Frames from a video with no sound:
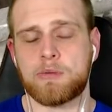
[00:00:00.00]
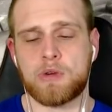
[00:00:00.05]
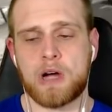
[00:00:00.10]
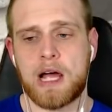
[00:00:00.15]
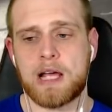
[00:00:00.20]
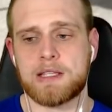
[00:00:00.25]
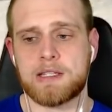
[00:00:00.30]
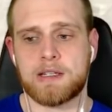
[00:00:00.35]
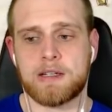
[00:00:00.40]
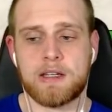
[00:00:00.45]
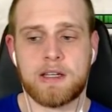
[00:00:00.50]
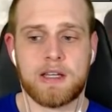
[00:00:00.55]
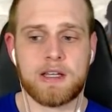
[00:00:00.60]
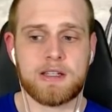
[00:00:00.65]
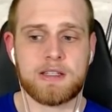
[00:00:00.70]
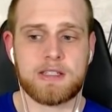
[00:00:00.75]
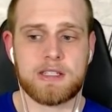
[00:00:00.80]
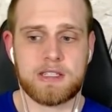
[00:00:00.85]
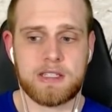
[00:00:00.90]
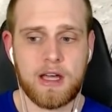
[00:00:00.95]
from Rhazin,
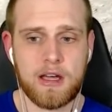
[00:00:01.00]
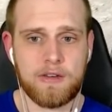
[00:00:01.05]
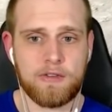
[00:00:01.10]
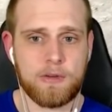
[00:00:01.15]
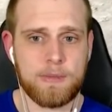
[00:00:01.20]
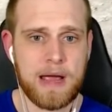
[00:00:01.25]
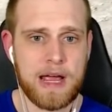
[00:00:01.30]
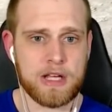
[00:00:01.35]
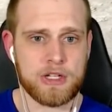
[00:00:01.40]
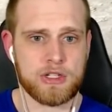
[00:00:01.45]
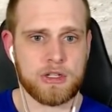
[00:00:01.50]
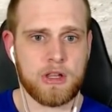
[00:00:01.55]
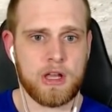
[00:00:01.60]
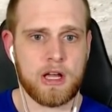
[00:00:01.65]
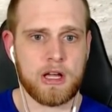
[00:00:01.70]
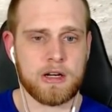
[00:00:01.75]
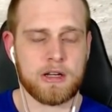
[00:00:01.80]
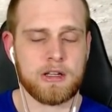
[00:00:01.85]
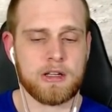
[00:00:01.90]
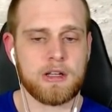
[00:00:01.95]
stun from
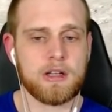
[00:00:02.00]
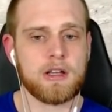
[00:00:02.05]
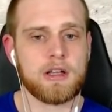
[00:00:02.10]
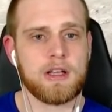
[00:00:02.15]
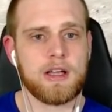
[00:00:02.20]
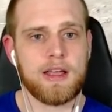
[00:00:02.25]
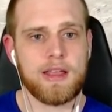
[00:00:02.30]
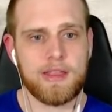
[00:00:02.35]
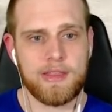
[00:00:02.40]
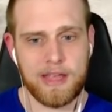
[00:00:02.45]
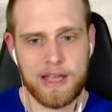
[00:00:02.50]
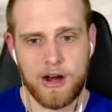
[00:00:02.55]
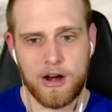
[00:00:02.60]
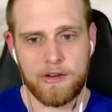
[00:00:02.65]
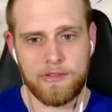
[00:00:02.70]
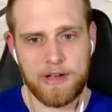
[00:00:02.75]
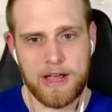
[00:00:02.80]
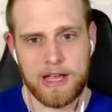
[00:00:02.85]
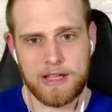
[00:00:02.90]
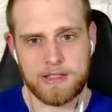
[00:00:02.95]
Astralon. They
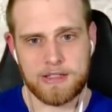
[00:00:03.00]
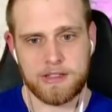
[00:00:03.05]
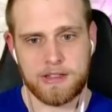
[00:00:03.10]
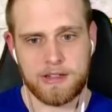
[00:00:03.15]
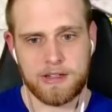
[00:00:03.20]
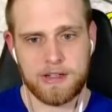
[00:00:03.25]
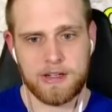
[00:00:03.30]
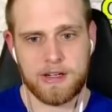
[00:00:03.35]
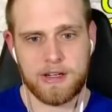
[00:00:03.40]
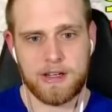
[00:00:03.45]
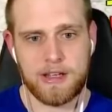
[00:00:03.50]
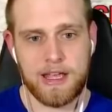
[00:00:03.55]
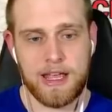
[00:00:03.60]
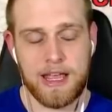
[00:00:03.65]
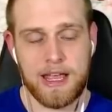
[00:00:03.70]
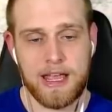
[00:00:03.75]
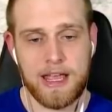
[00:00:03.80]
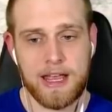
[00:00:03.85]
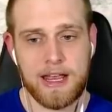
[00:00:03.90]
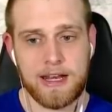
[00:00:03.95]
are faster,
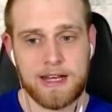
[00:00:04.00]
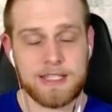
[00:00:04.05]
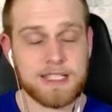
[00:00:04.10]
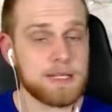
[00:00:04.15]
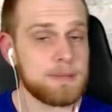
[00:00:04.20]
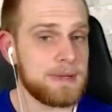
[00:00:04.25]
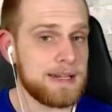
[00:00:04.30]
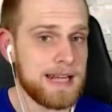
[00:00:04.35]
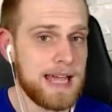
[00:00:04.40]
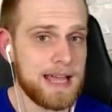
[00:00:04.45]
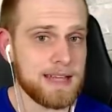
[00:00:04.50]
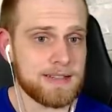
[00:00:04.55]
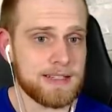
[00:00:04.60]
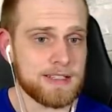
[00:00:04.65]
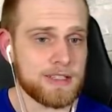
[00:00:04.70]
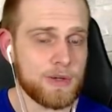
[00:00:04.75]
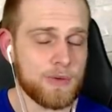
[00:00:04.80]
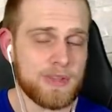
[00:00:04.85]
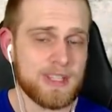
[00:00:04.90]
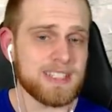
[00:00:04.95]
and it's going to be nasty.
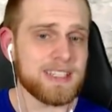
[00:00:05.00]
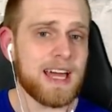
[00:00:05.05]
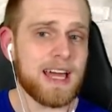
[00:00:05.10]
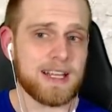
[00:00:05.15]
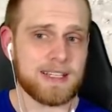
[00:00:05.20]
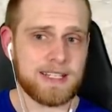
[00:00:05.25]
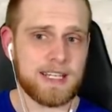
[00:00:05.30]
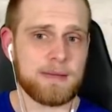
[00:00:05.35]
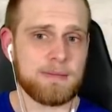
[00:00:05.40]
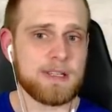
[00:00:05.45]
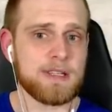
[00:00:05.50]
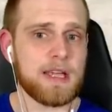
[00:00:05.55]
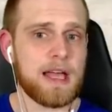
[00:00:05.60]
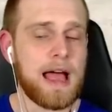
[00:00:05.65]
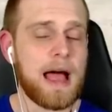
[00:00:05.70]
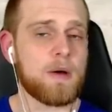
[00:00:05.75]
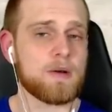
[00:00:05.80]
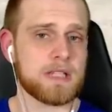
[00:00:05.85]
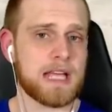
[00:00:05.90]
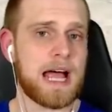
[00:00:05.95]
So this kind of team, this
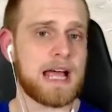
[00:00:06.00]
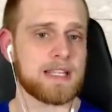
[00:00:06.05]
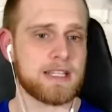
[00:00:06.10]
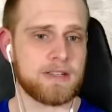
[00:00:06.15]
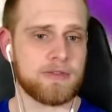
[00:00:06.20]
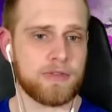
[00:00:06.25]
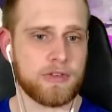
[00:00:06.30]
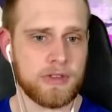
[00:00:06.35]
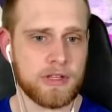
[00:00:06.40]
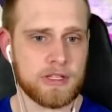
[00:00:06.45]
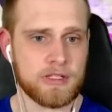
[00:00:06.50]
I was asking for